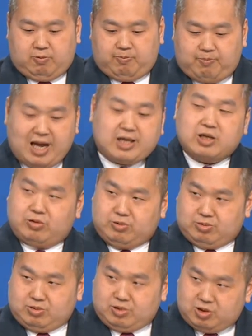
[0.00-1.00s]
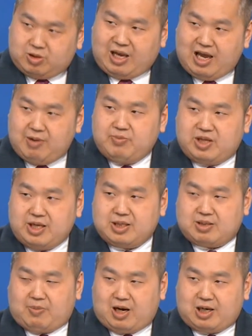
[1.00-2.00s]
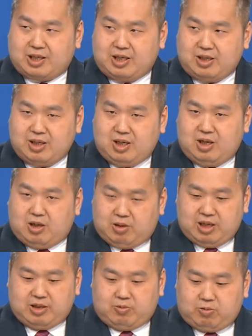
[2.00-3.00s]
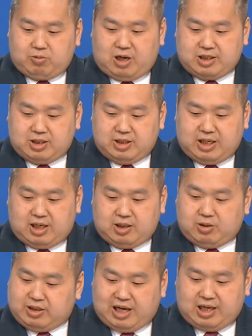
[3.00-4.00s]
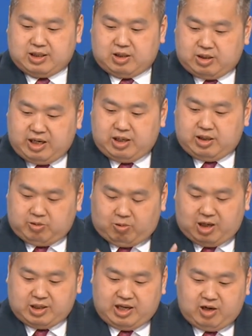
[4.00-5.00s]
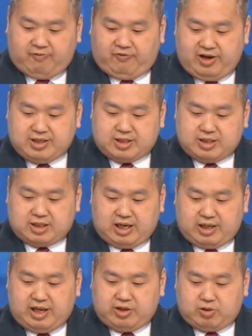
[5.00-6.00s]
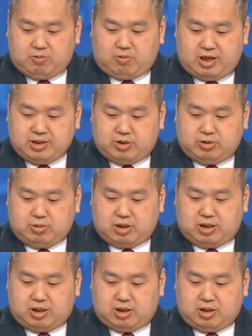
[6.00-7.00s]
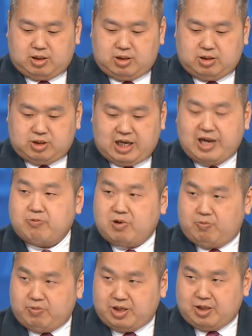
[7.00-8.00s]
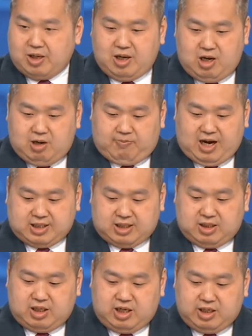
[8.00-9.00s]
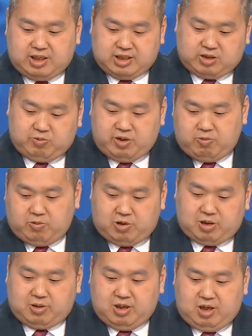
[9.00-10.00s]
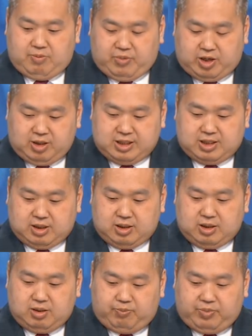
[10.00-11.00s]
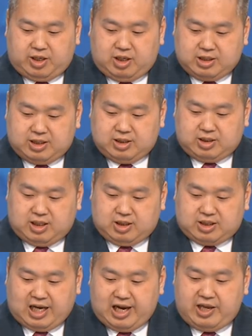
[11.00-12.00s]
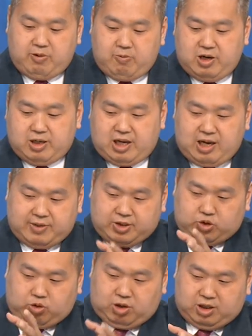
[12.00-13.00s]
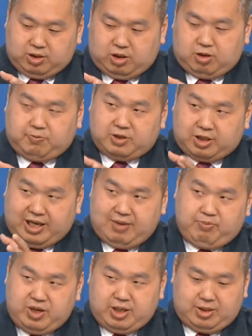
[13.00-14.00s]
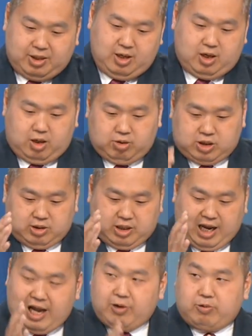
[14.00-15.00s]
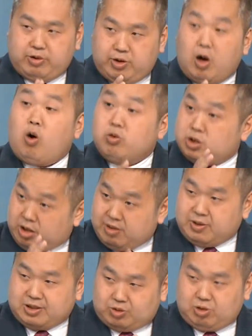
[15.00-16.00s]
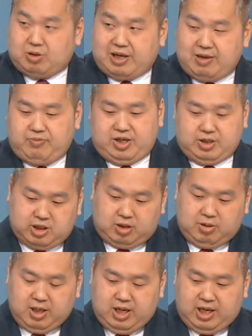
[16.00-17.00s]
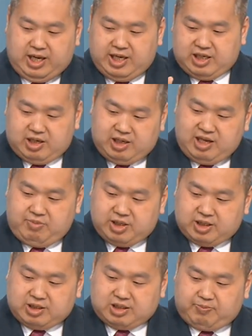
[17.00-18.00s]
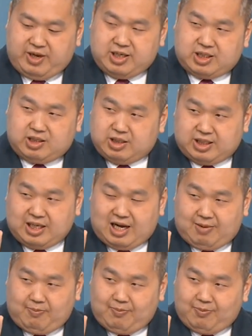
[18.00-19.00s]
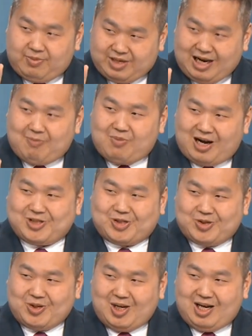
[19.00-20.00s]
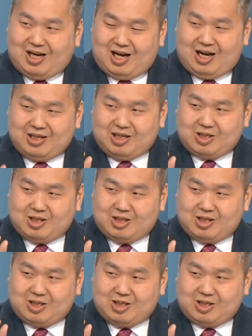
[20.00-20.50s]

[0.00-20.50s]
back to KMT's party and rather not, not they, what their face is like they don't want to uh, Tsai Ing-wen win. But in the swing war, because because the Tsai Ing-wen have a strong of the campaign, also the Hangui also have a strong campaign. So in the limited space, it's not not much. And